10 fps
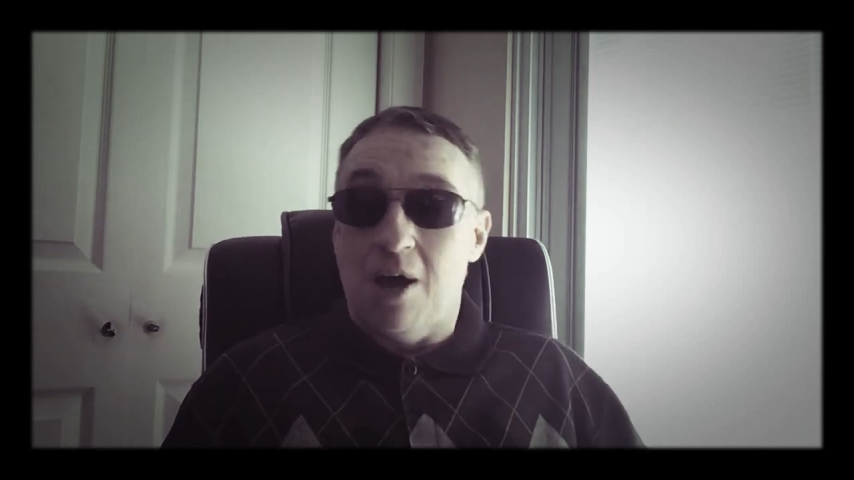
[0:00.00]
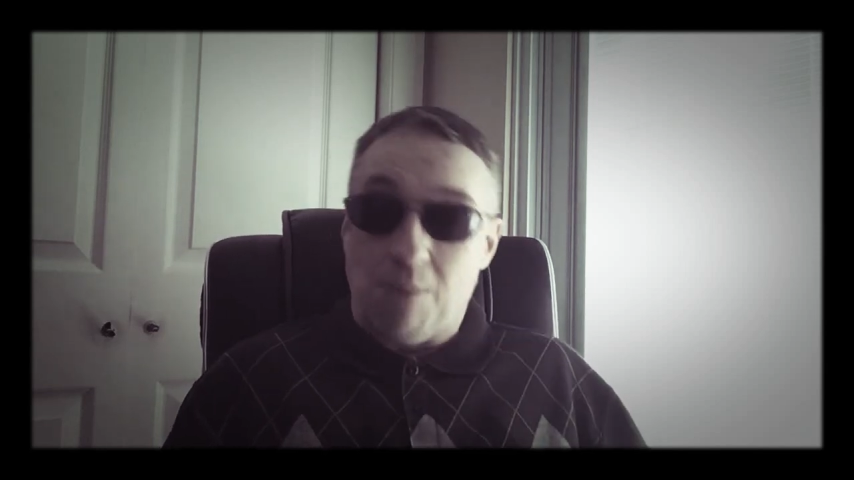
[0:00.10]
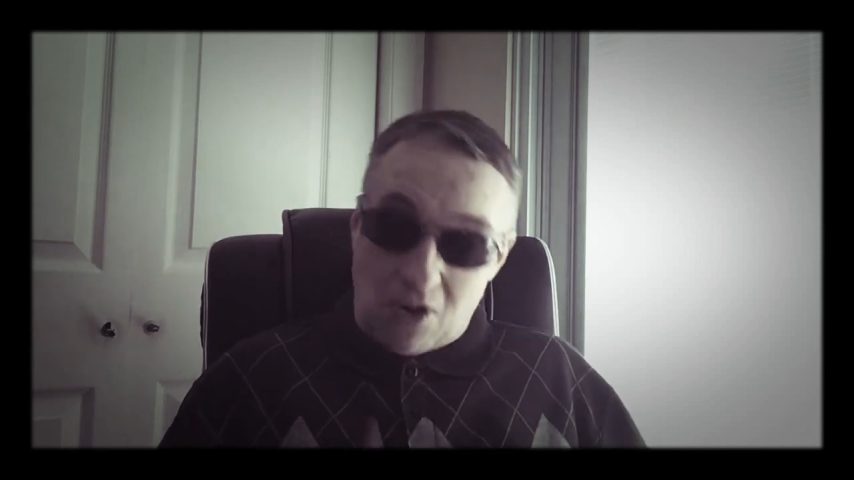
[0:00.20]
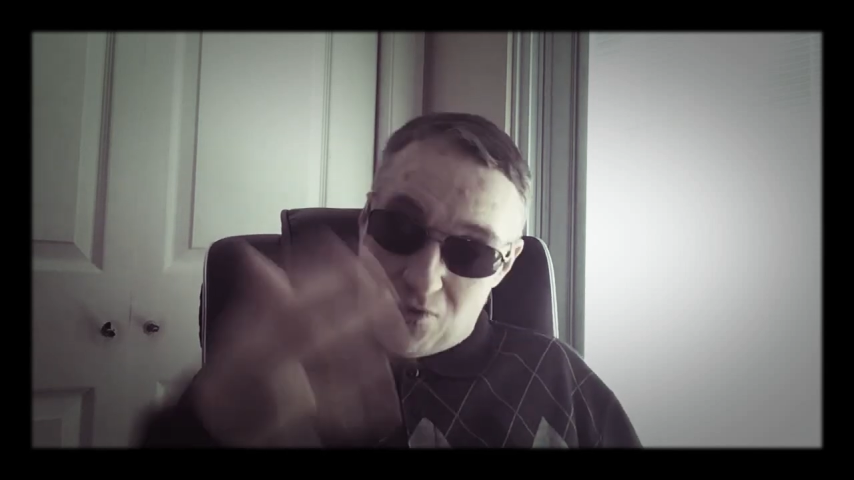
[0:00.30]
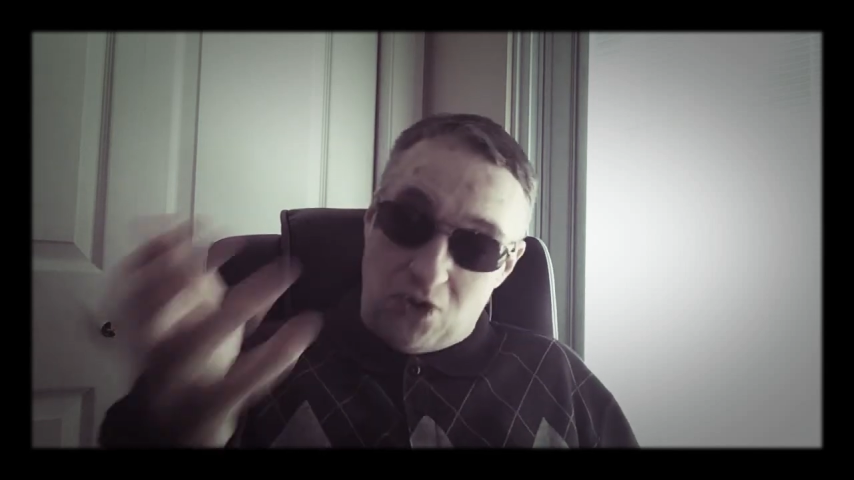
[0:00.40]

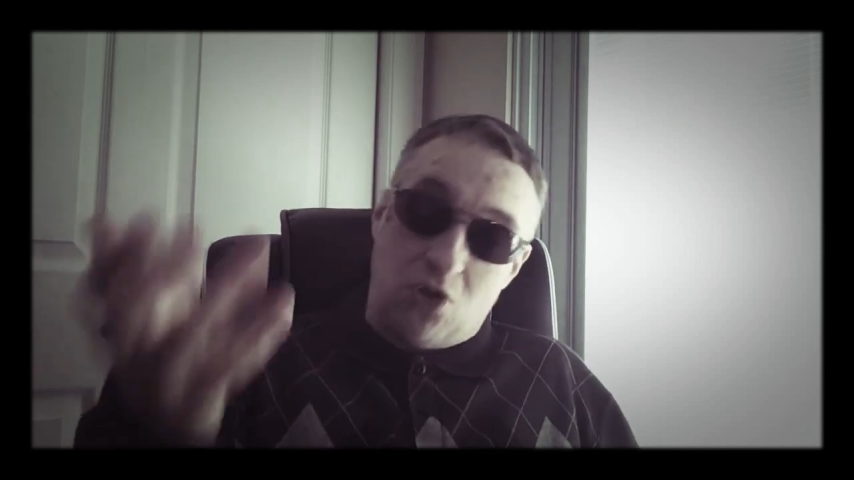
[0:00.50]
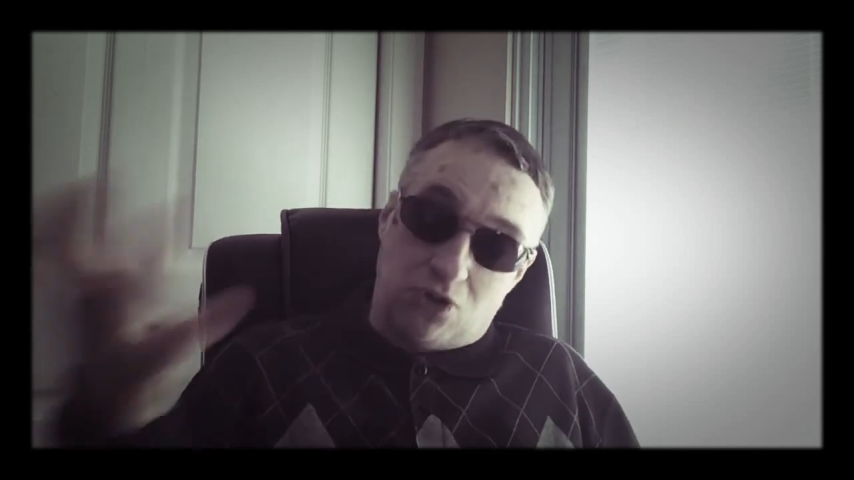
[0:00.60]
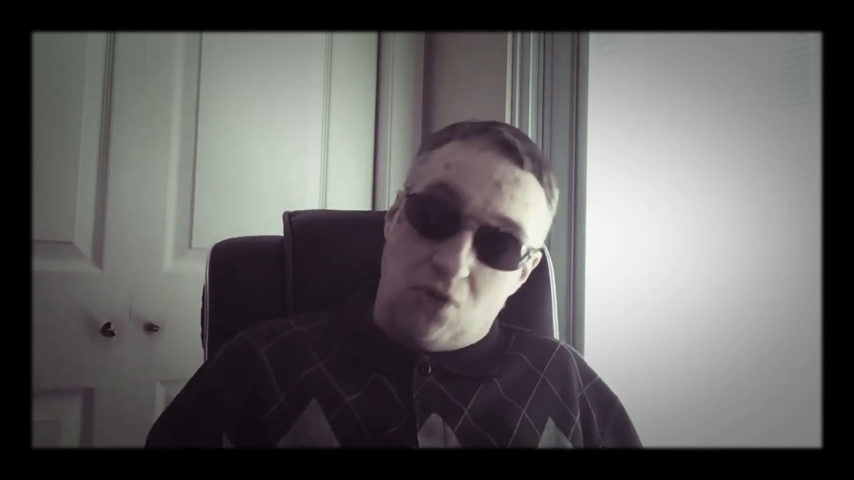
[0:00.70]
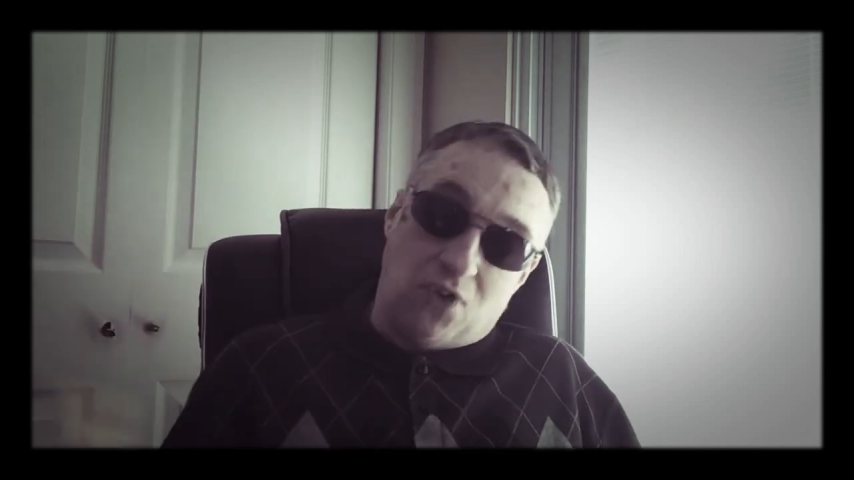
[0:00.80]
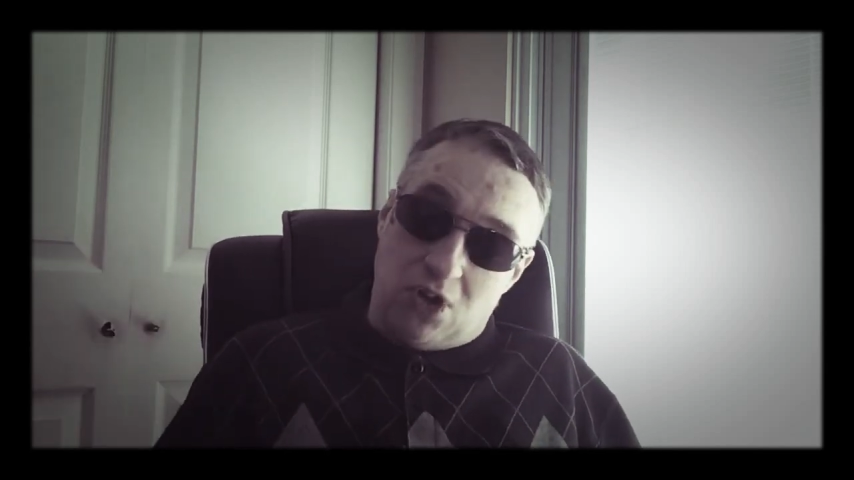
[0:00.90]
my
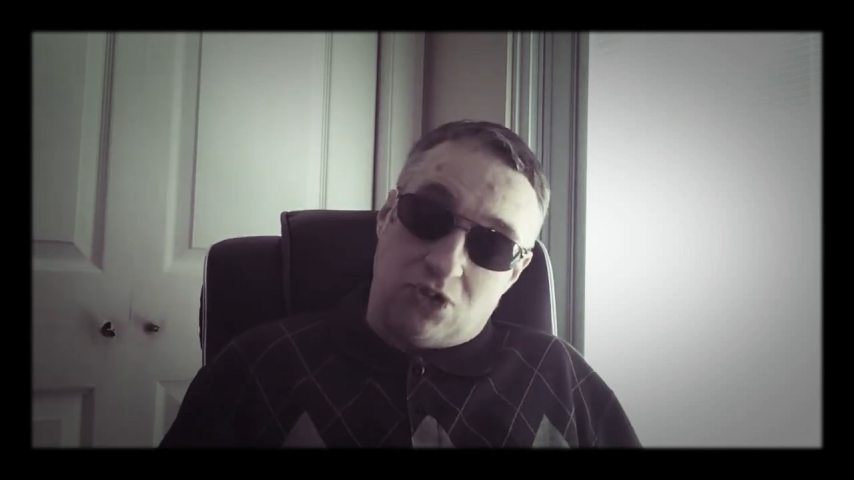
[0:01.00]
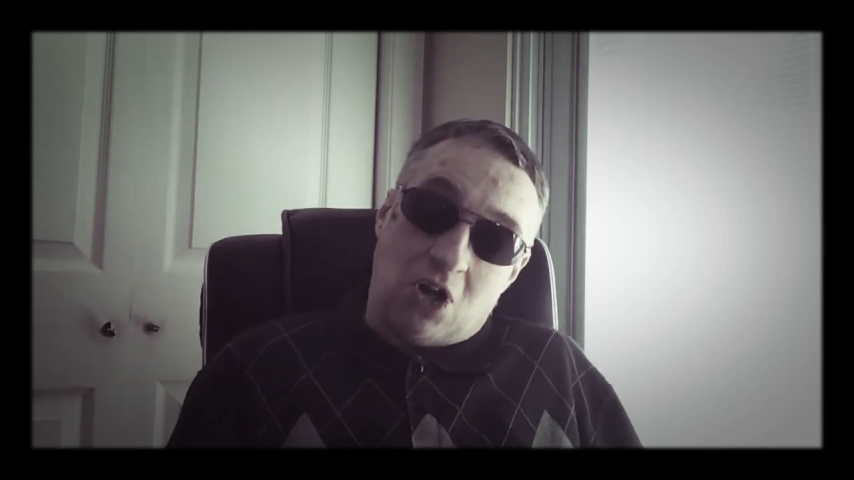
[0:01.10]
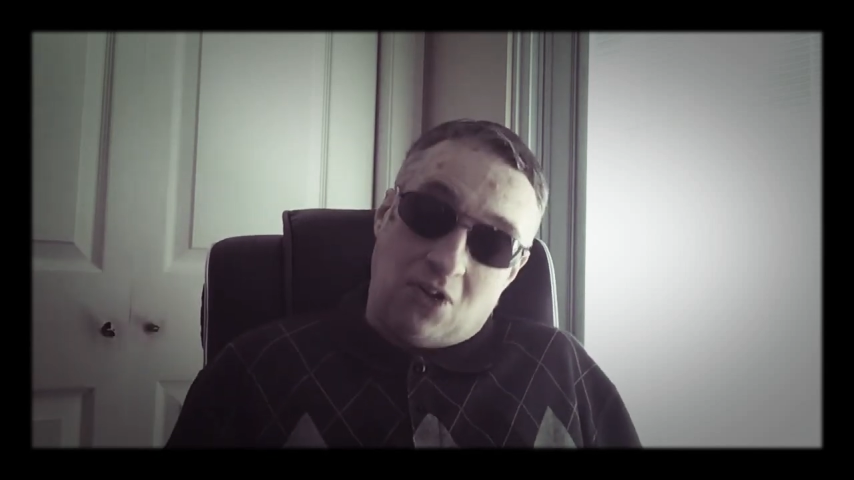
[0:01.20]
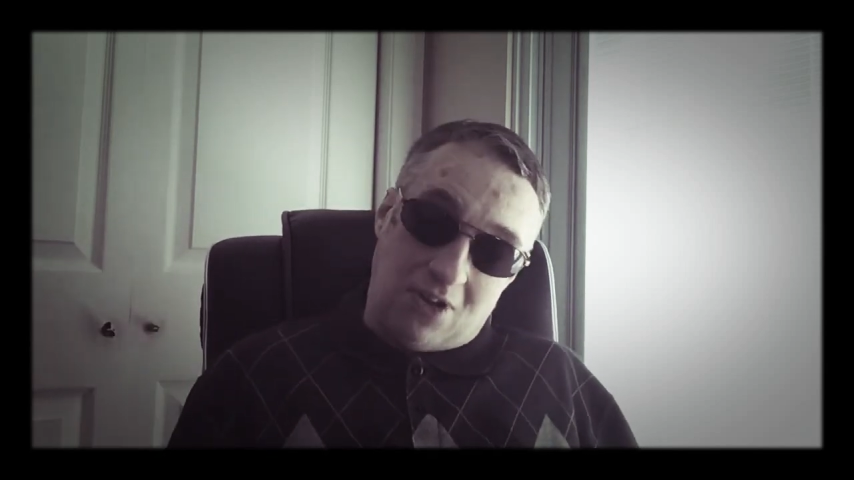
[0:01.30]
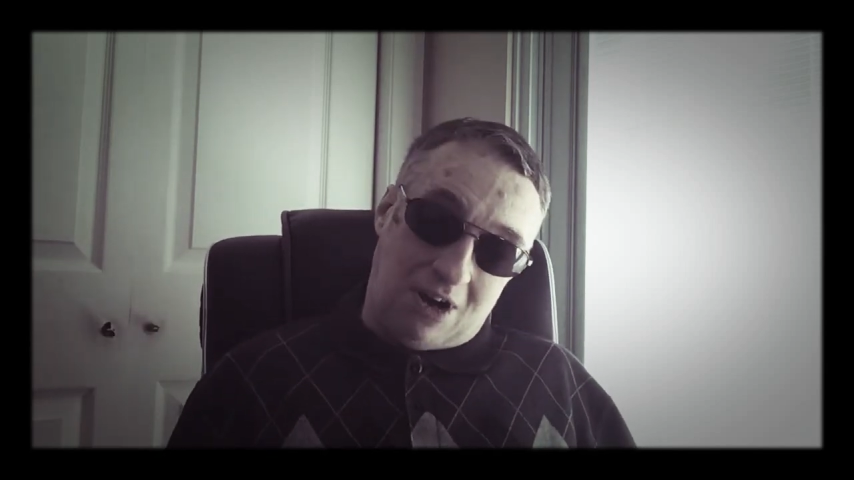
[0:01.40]
YouTube videos
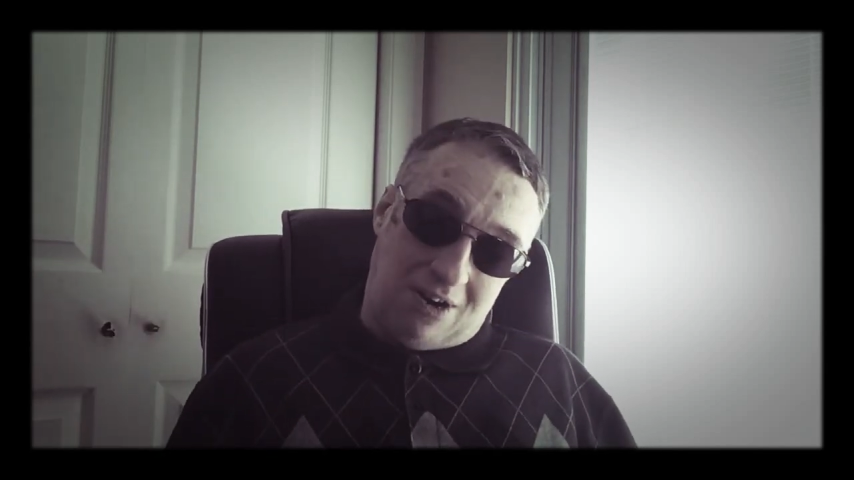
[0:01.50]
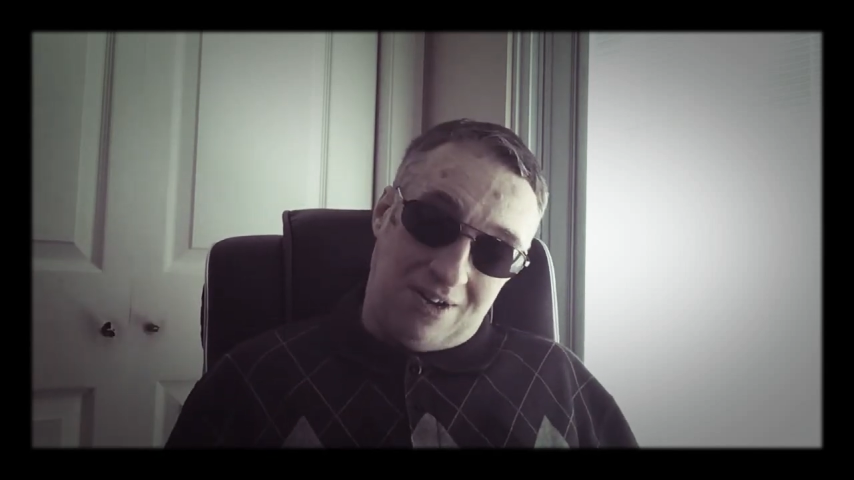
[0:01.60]
on there.